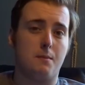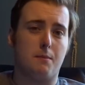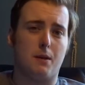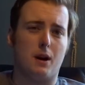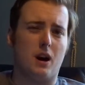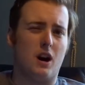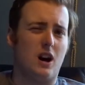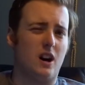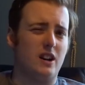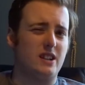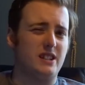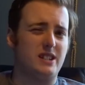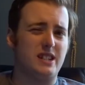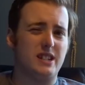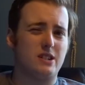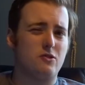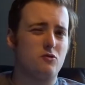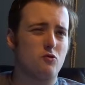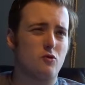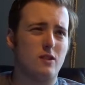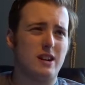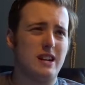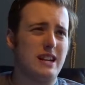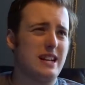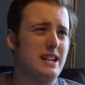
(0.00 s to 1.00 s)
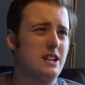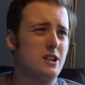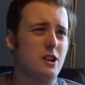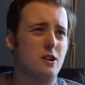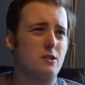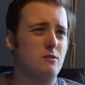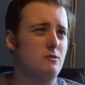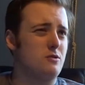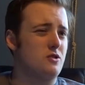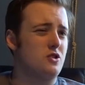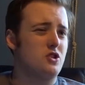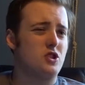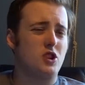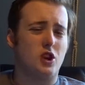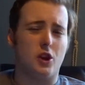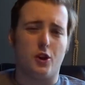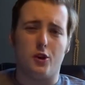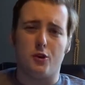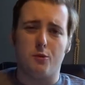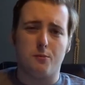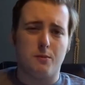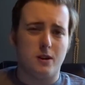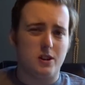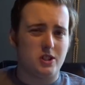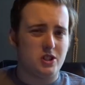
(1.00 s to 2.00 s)
but I didn't really know
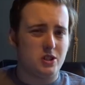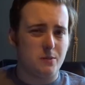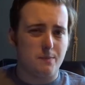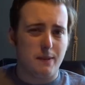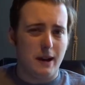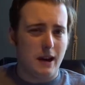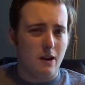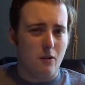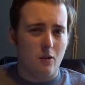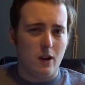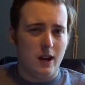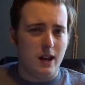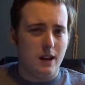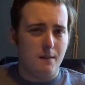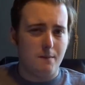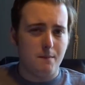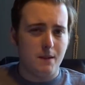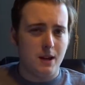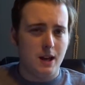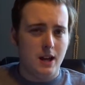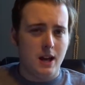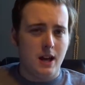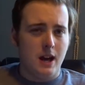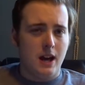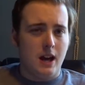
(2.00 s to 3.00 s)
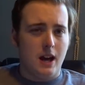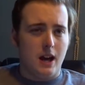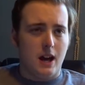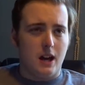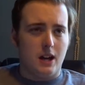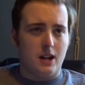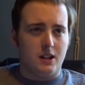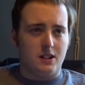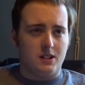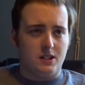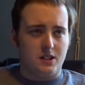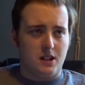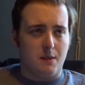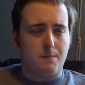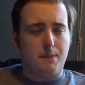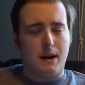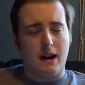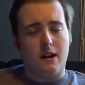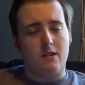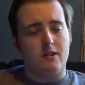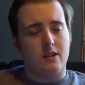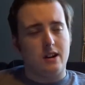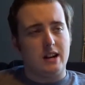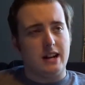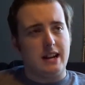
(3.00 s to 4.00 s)
too much about him, and
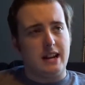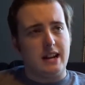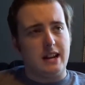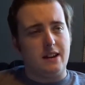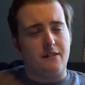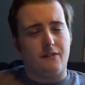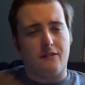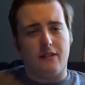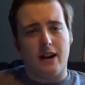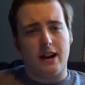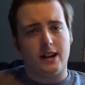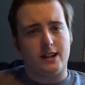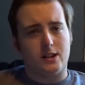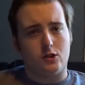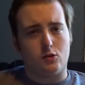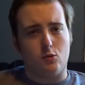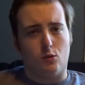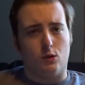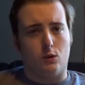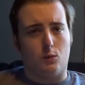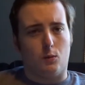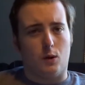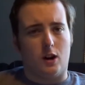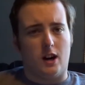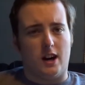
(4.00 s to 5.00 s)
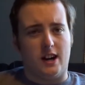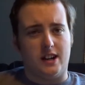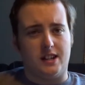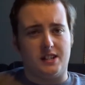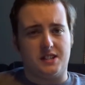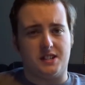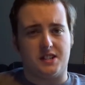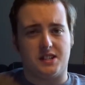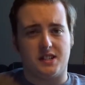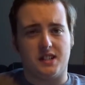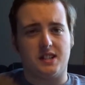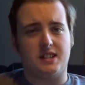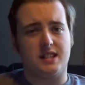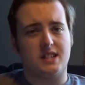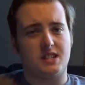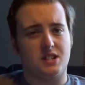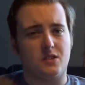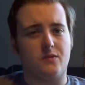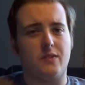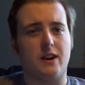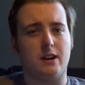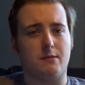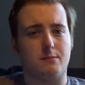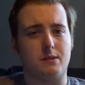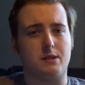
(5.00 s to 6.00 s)
apparently, factual-wise, this
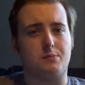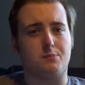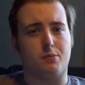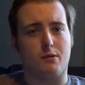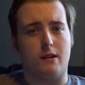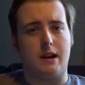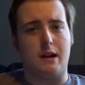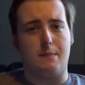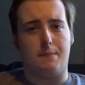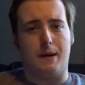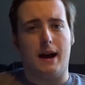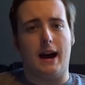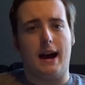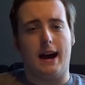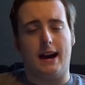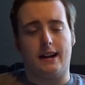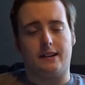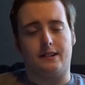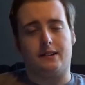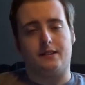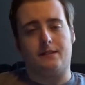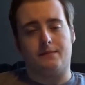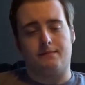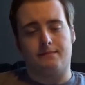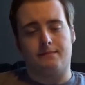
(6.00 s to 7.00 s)
film is pretty bad.